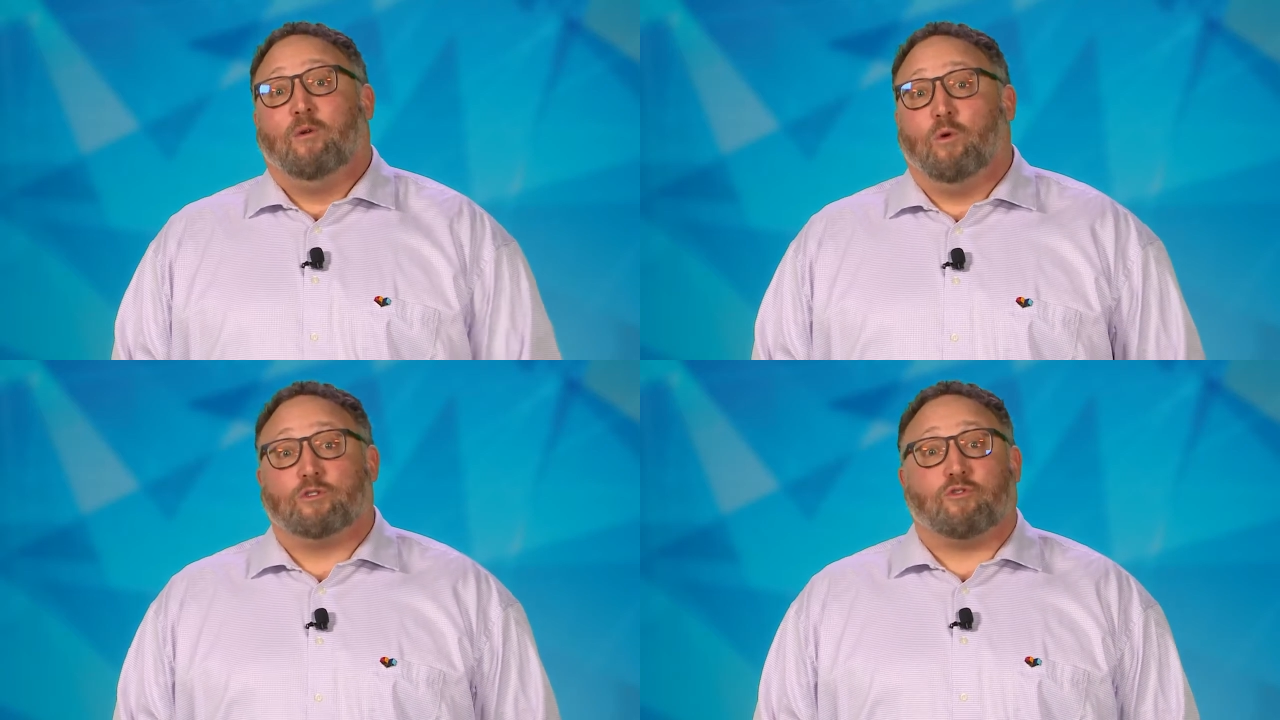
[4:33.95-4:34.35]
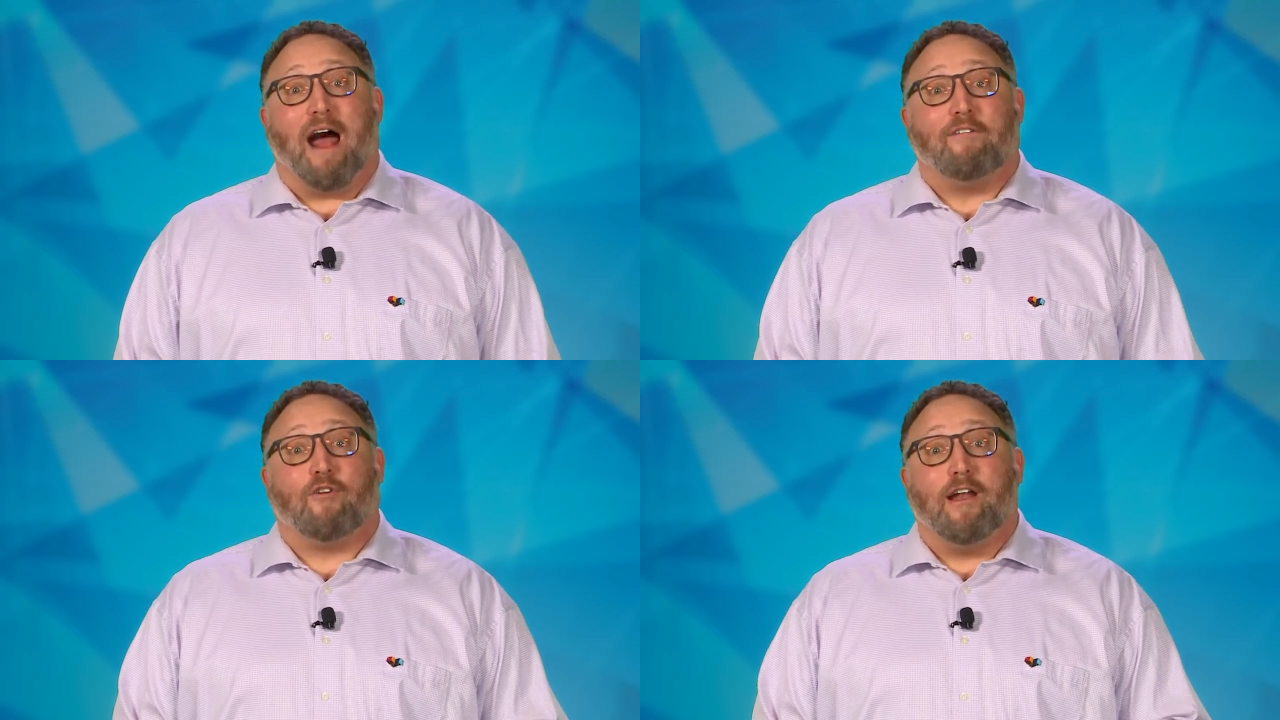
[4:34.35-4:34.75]
will
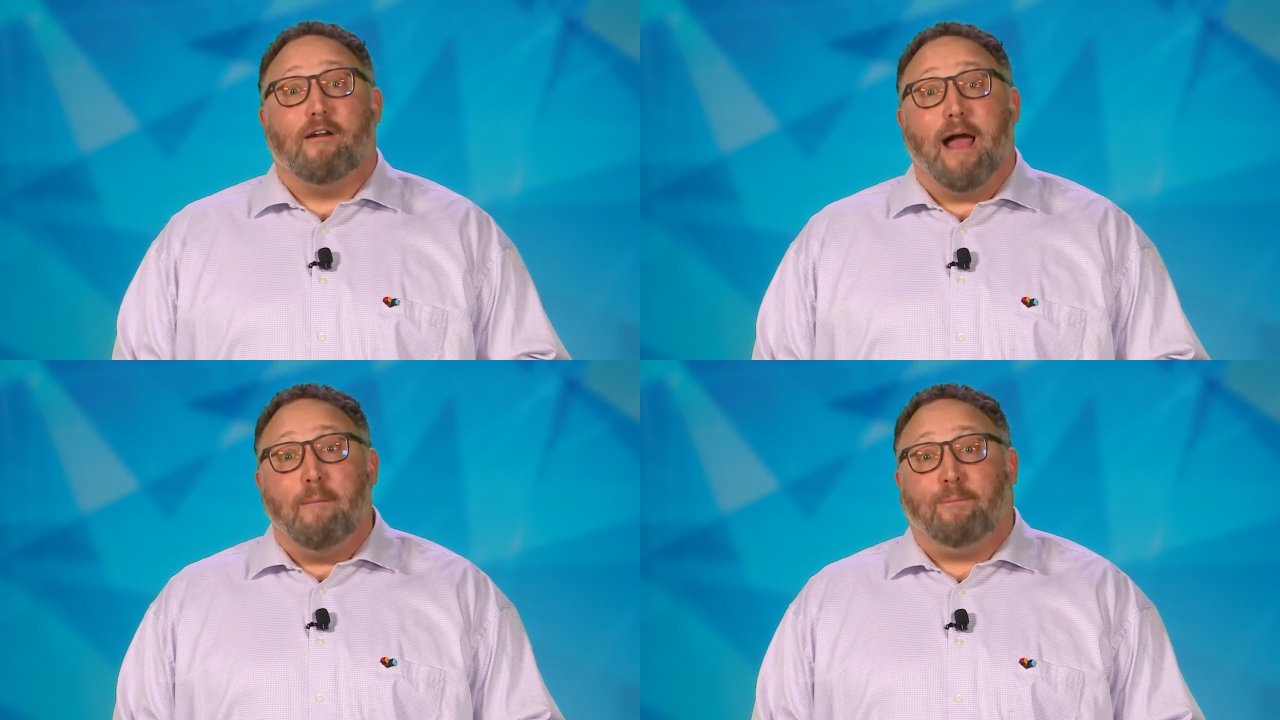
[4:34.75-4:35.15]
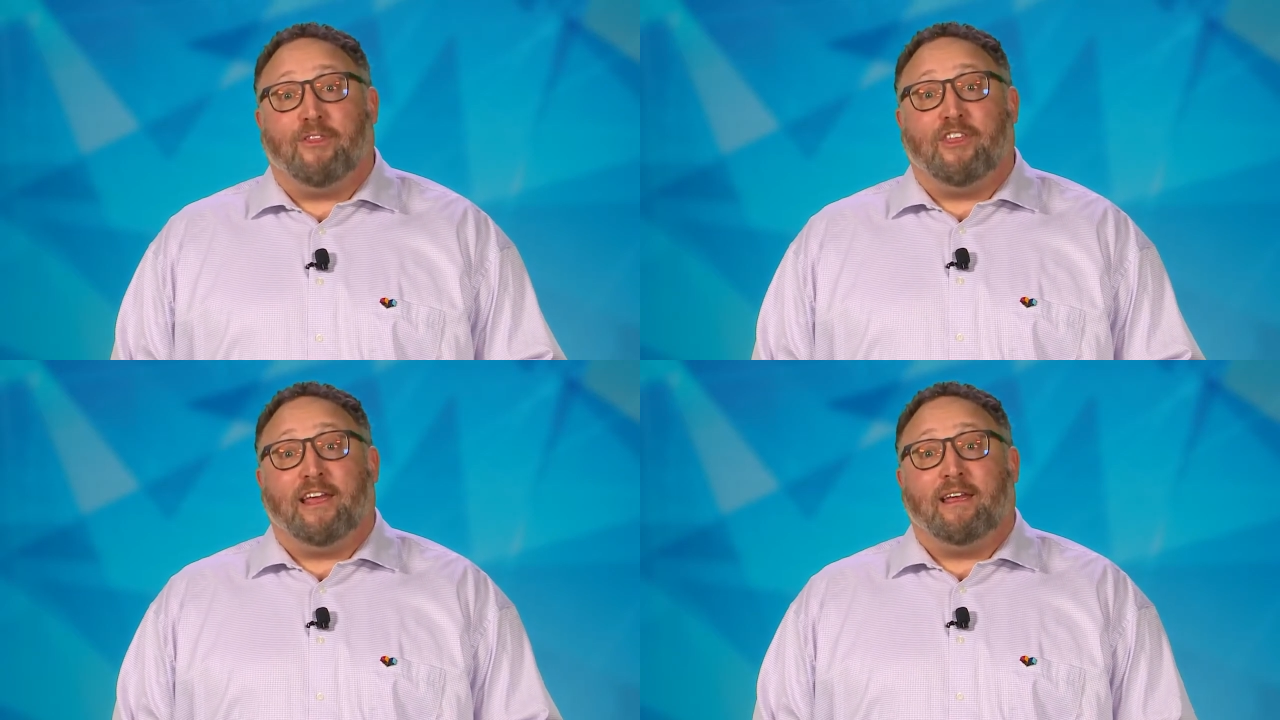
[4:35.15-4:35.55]
drive greater
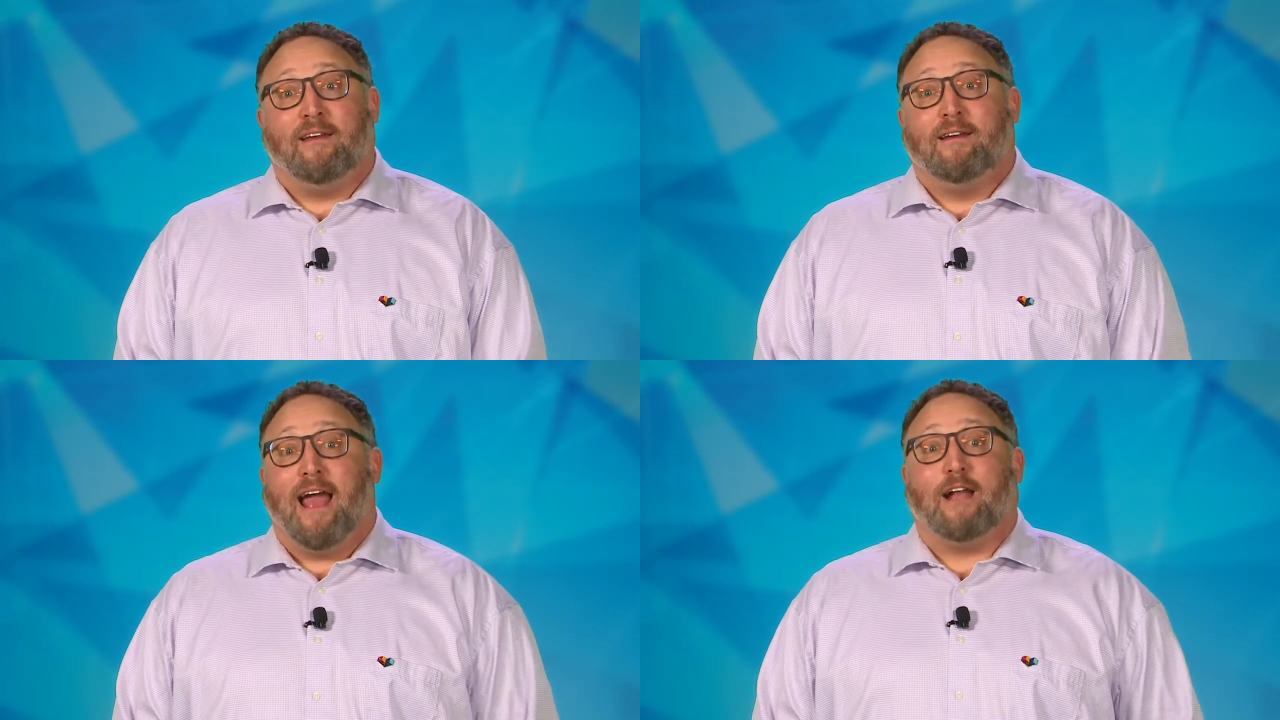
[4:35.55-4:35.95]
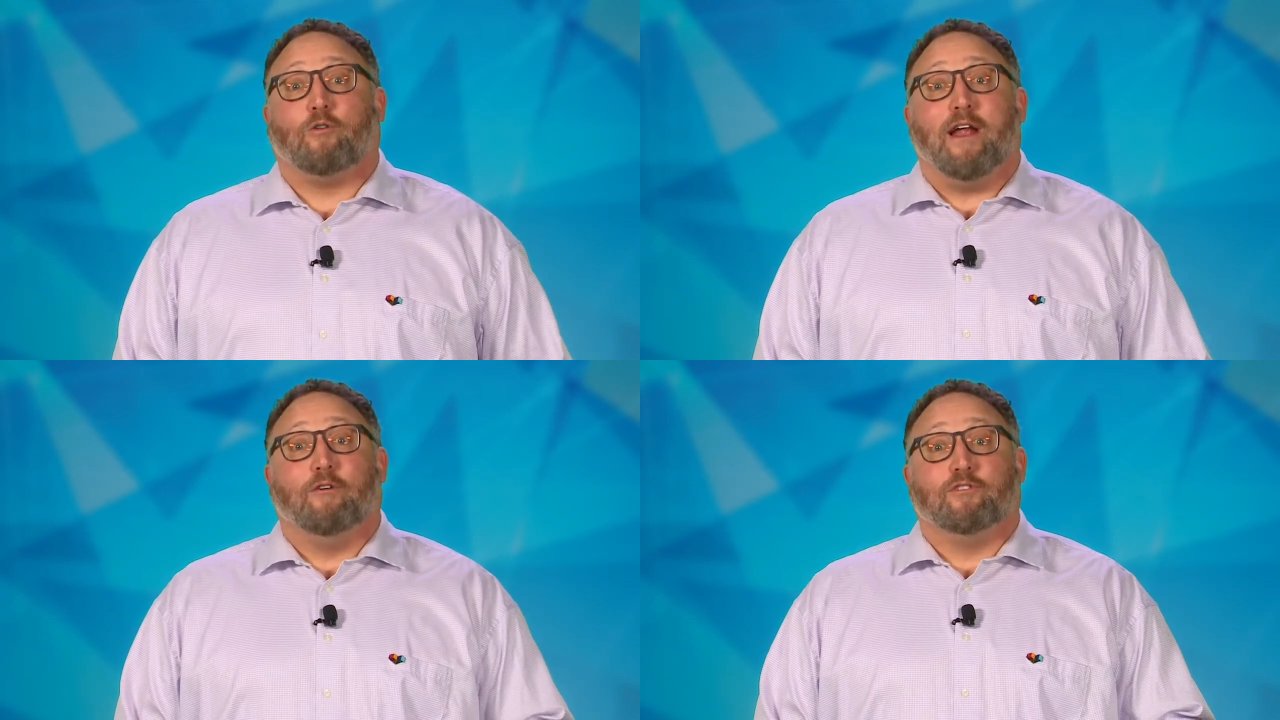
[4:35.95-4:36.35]
empathy and
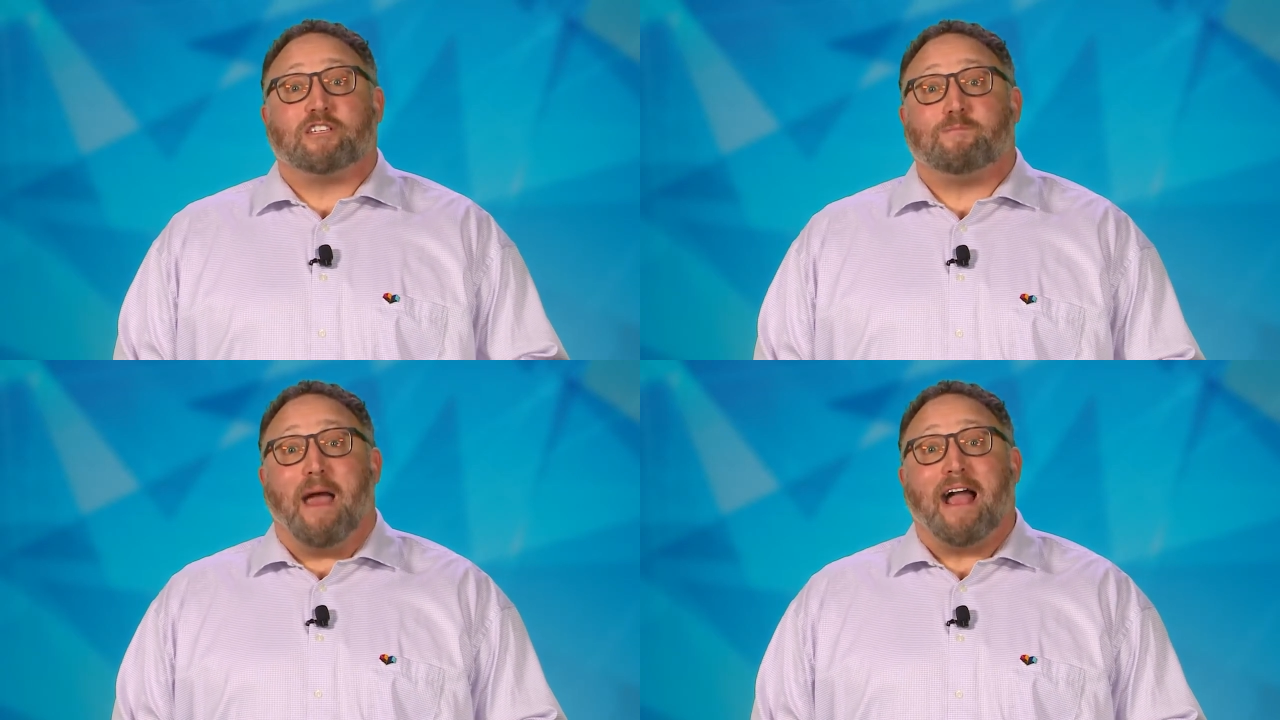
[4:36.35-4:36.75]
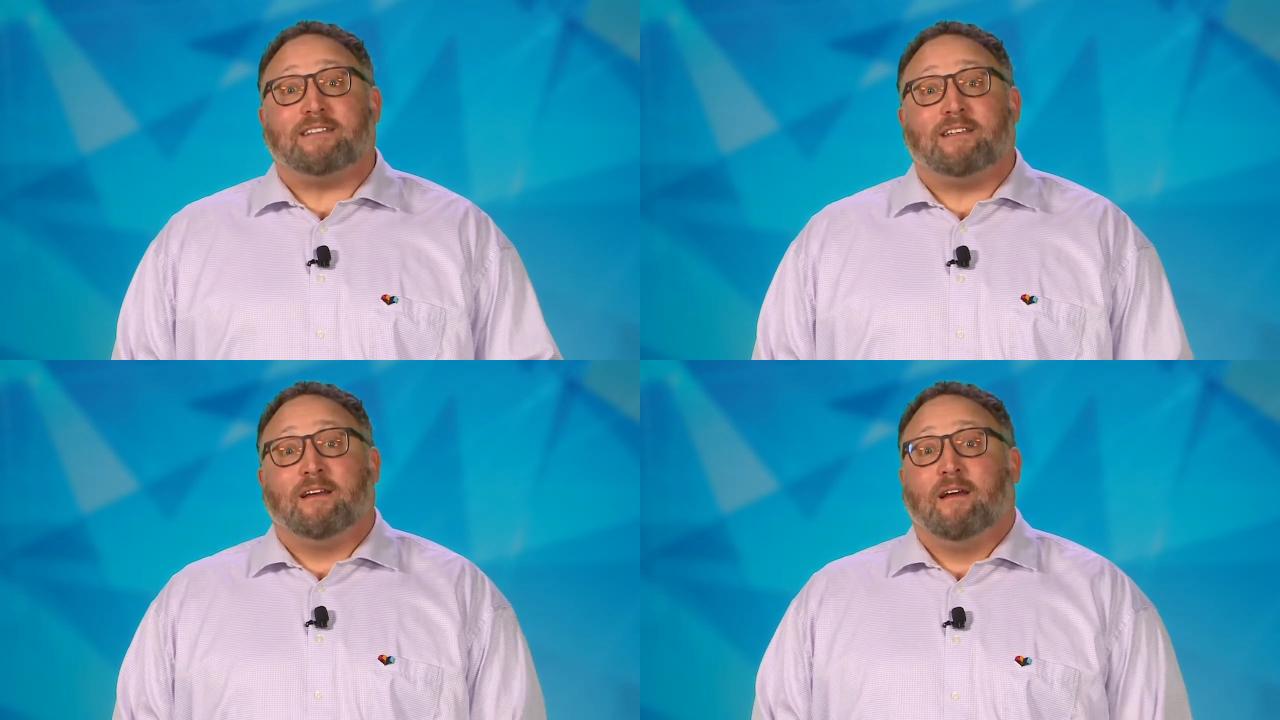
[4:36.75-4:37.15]
greater respect